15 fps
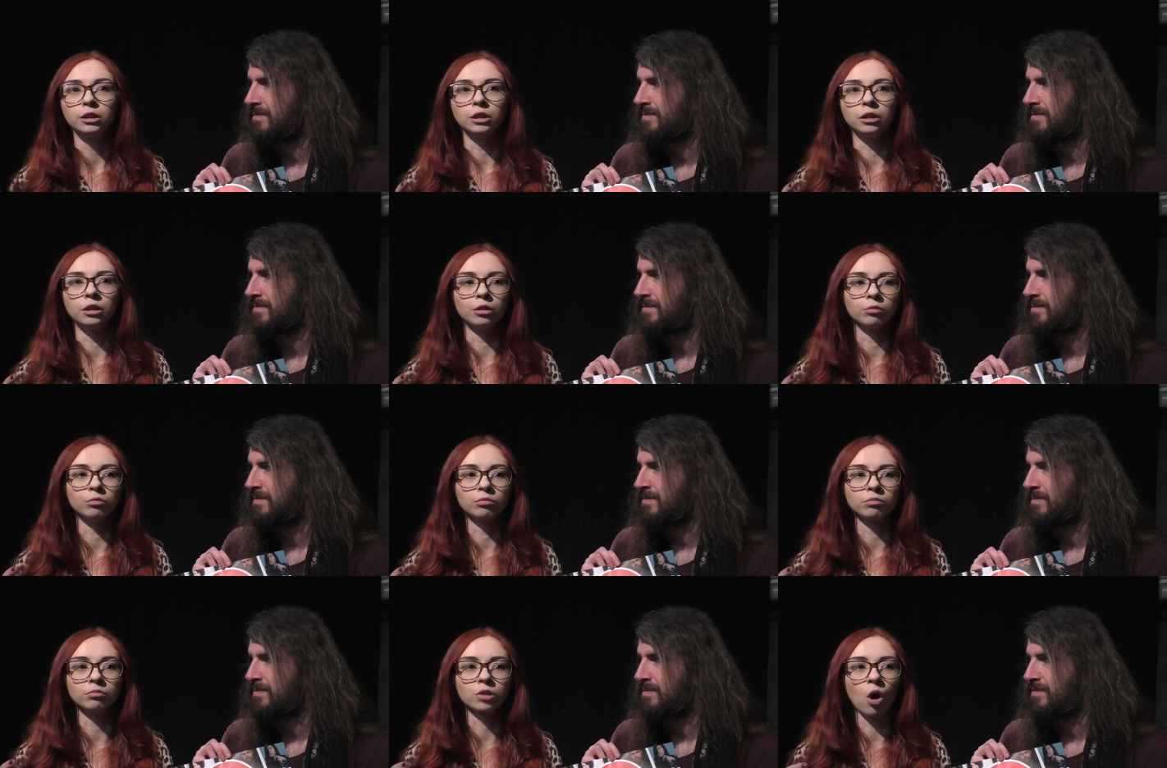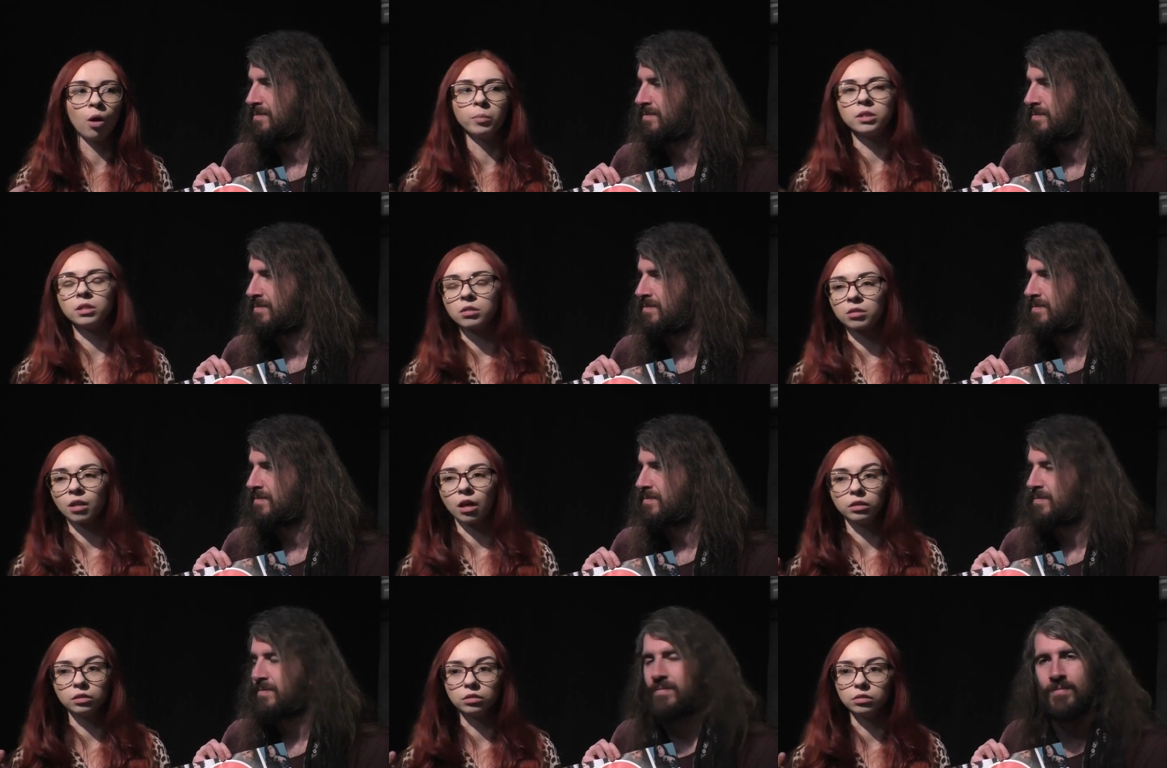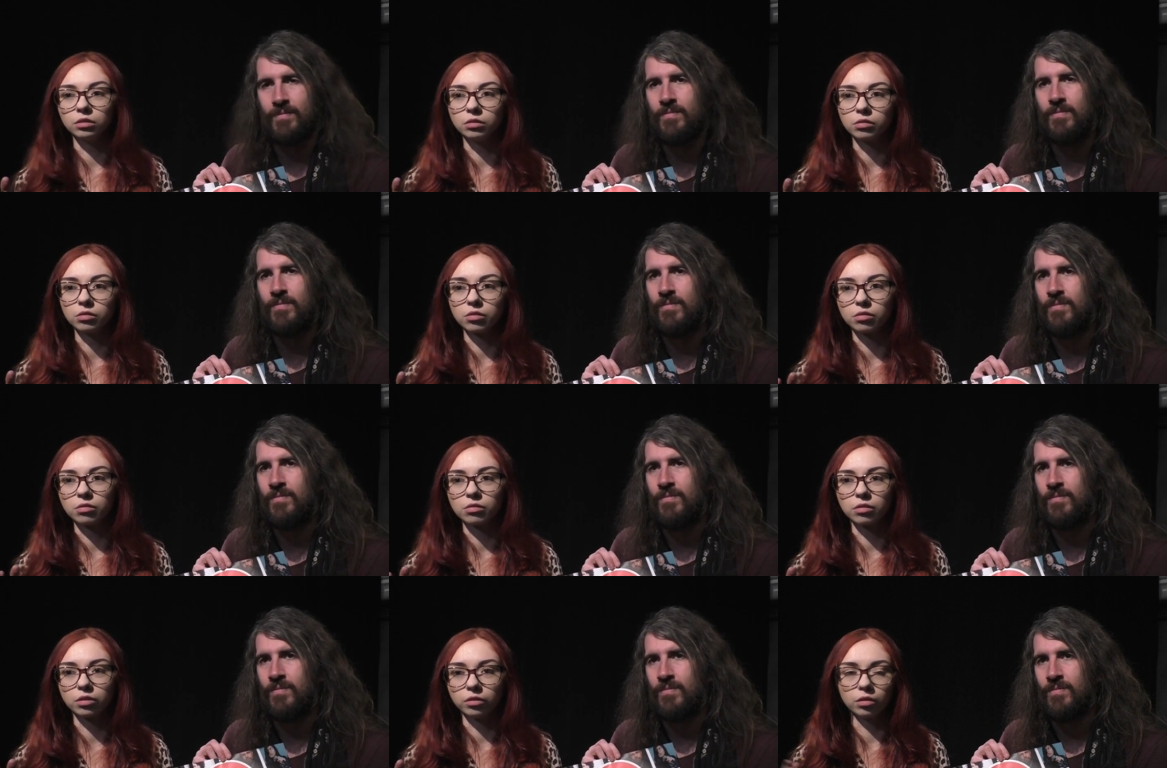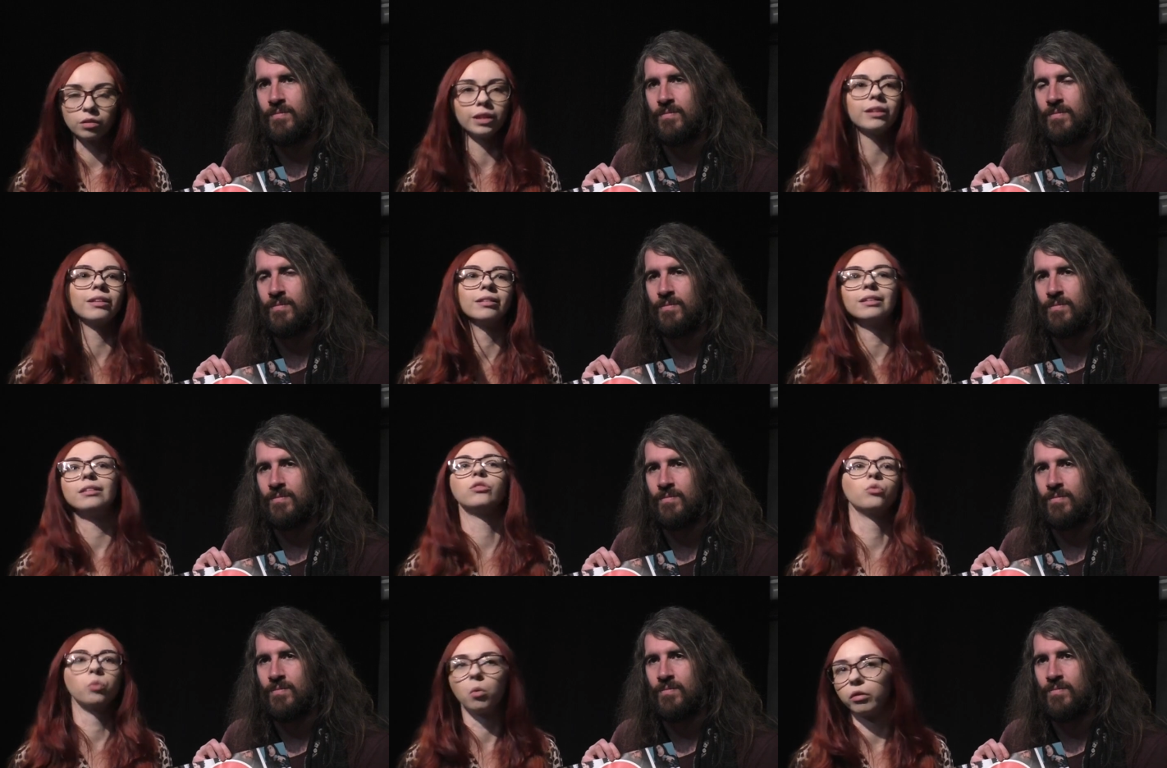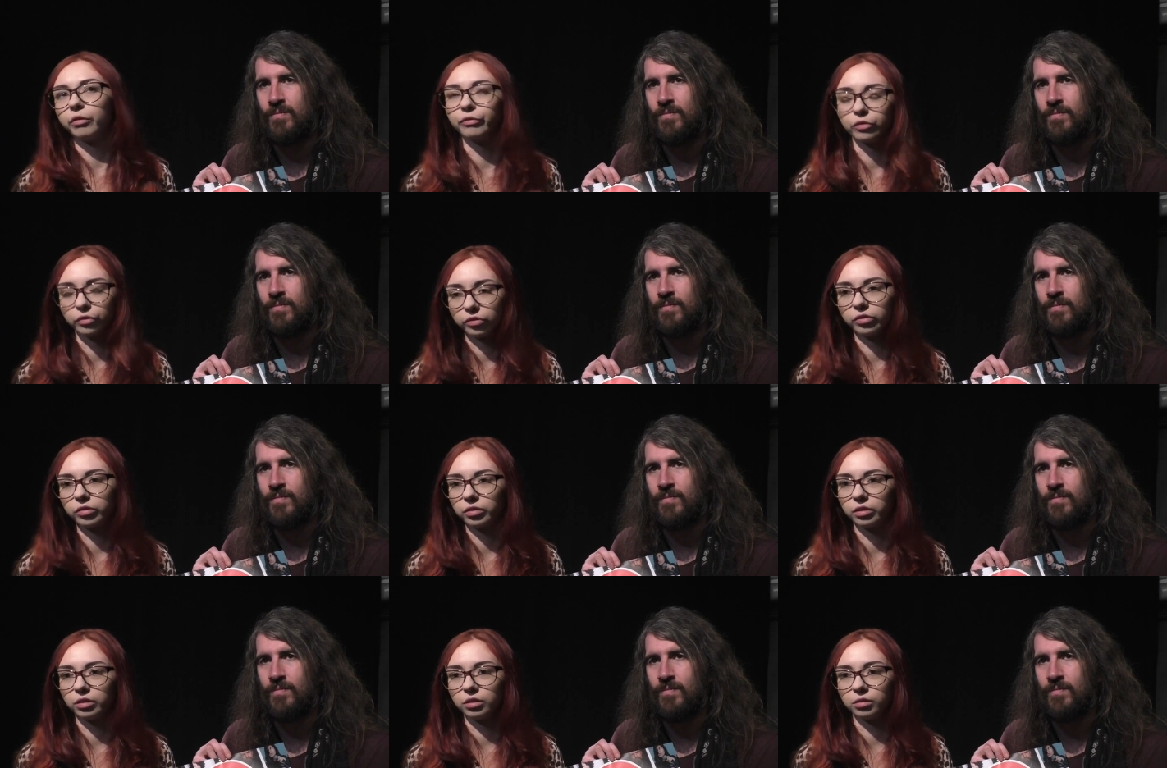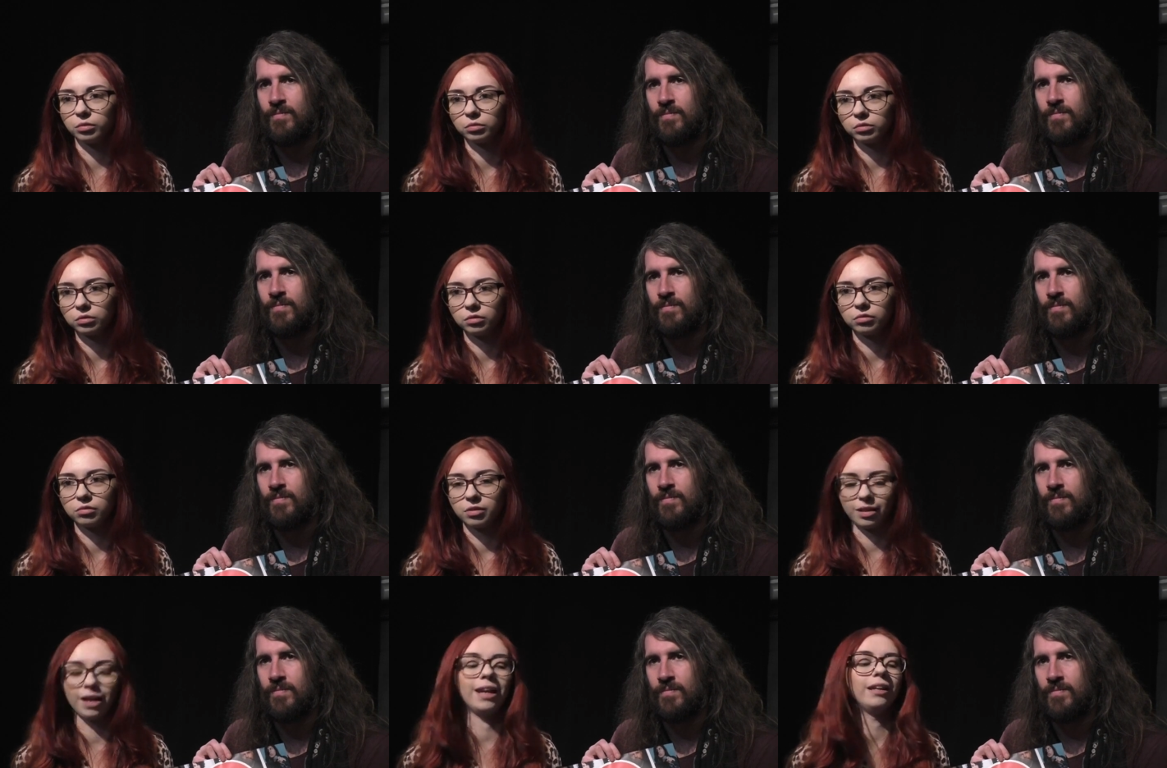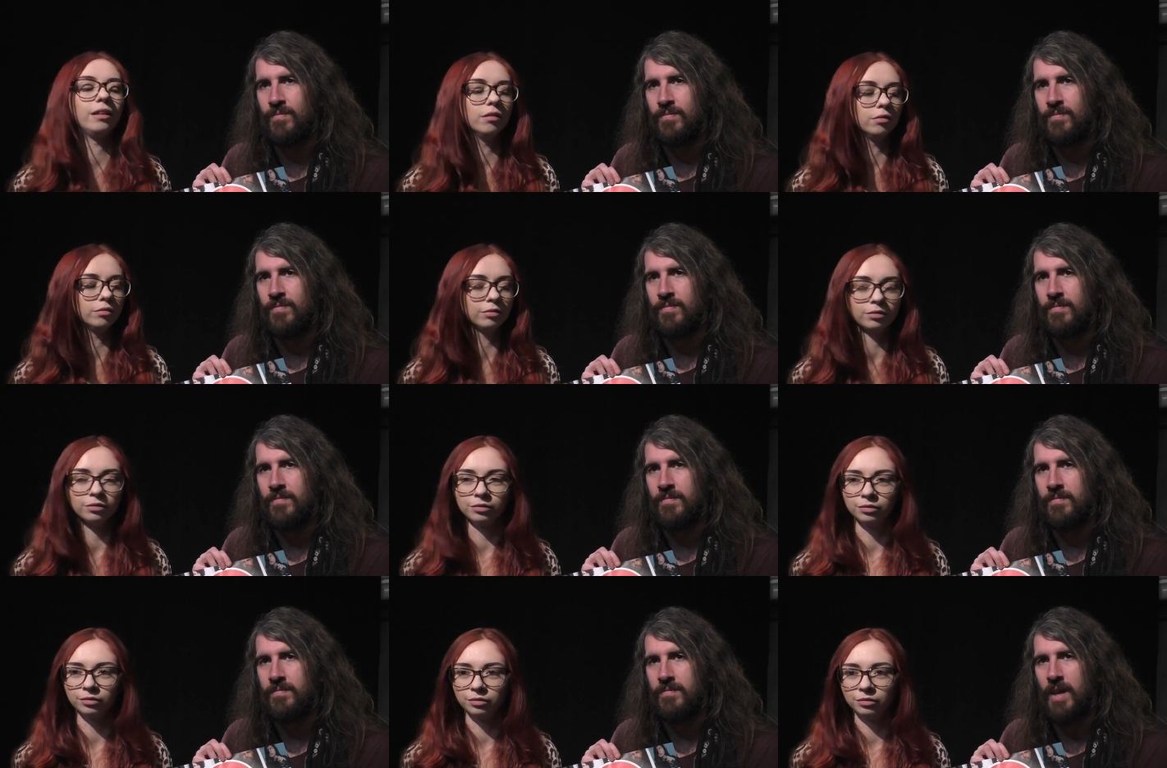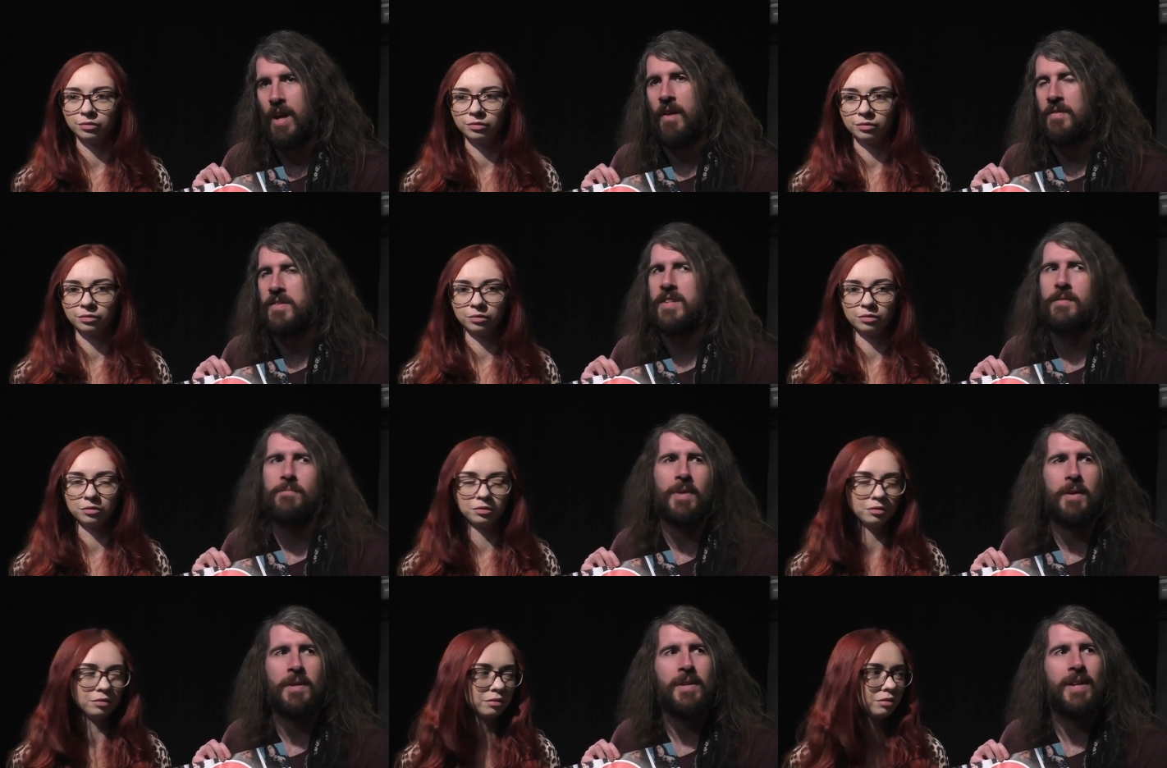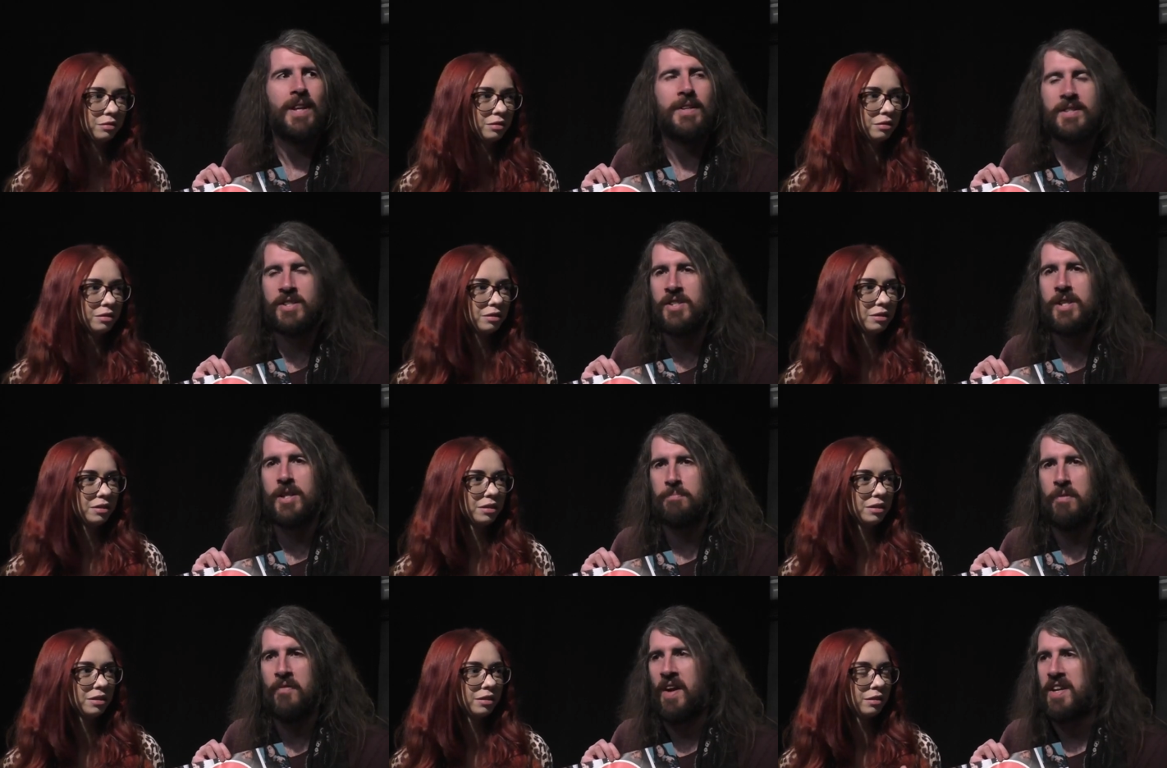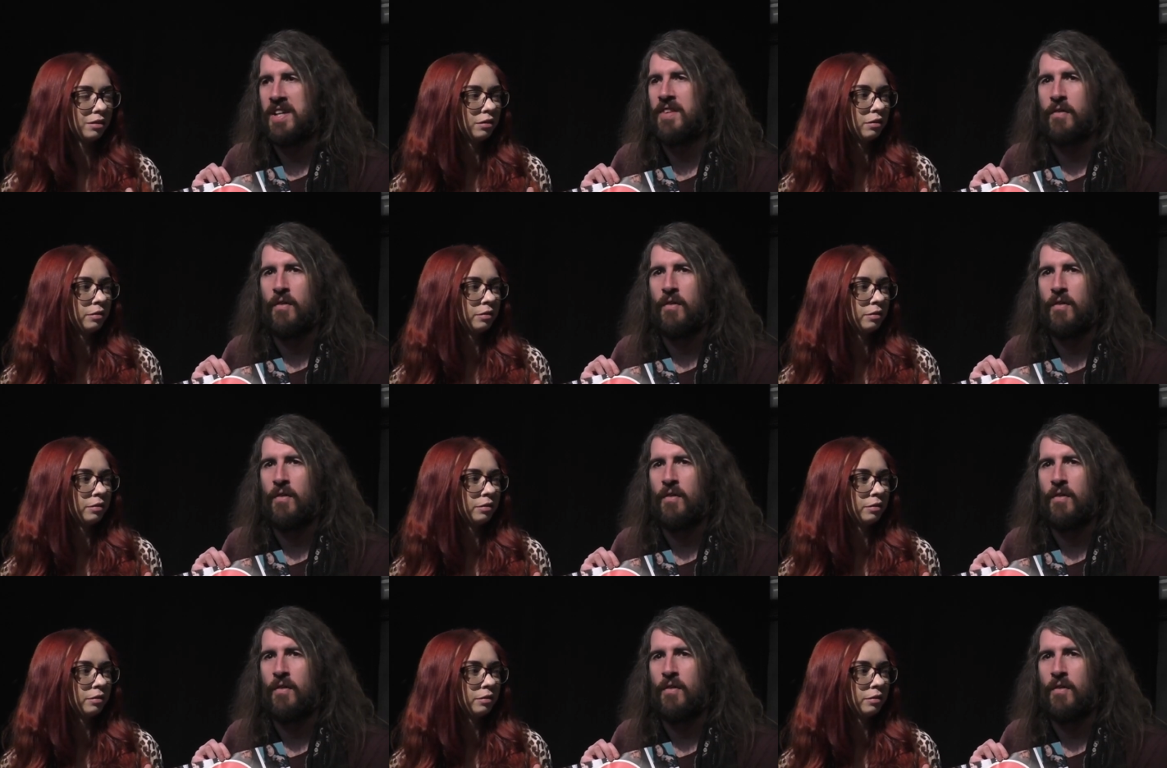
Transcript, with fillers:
Speaker 1: you know, comedy styles. So you'll like at least one of us, you know. There's eight
Speaker 2: yeah, uh, it's just a, uh, providing